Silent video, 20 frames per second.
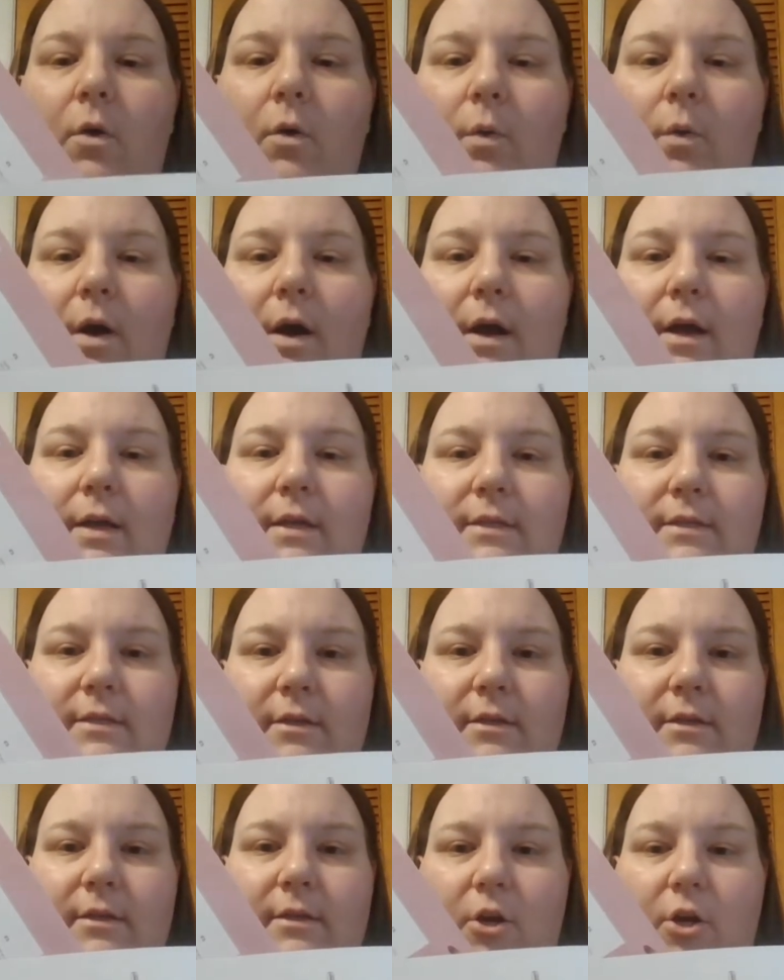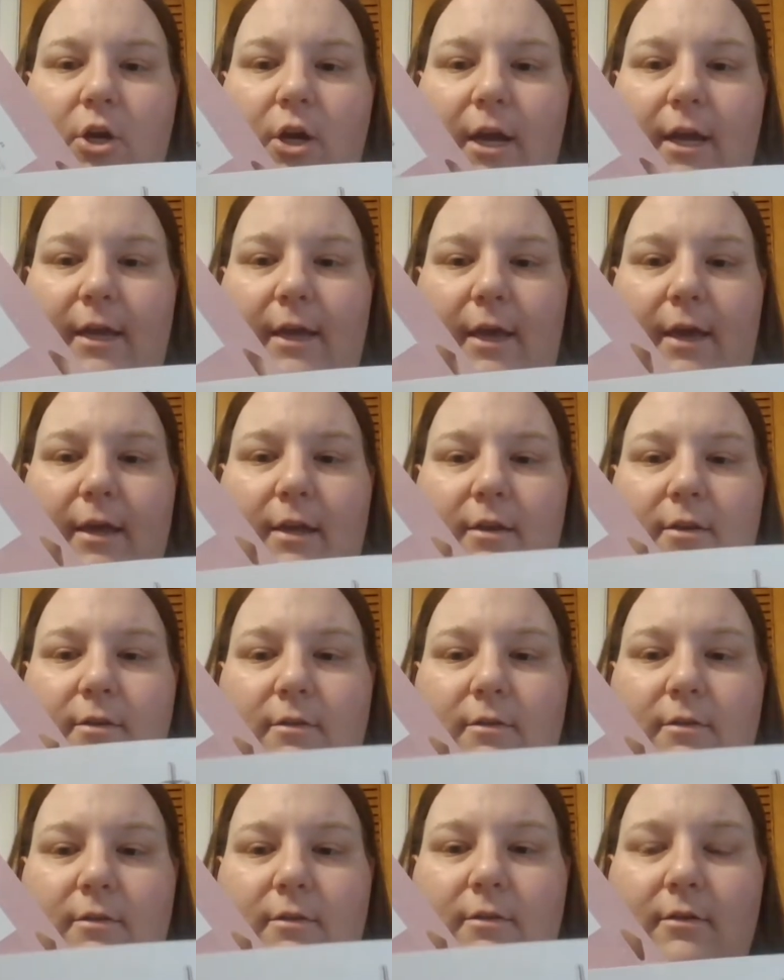was Cricut,
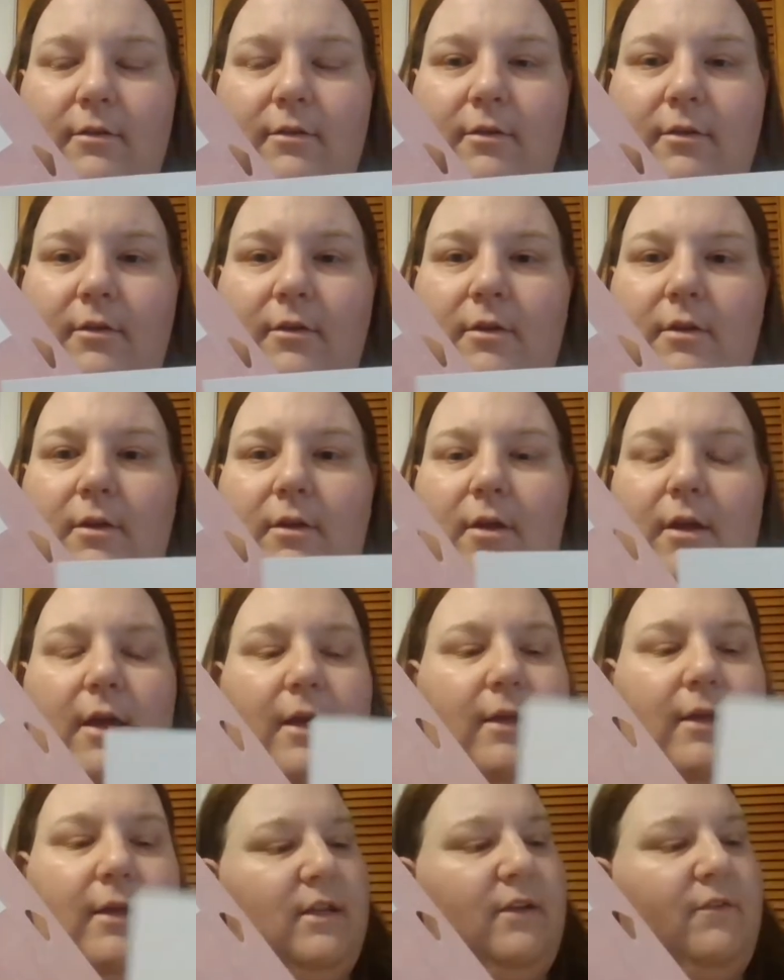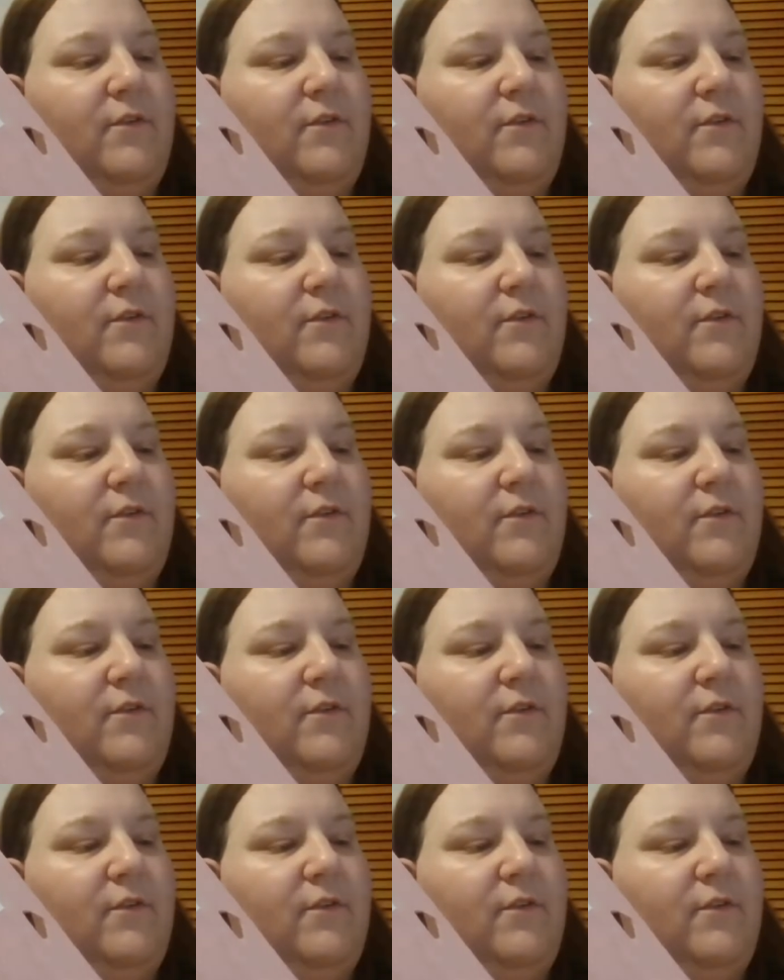didn't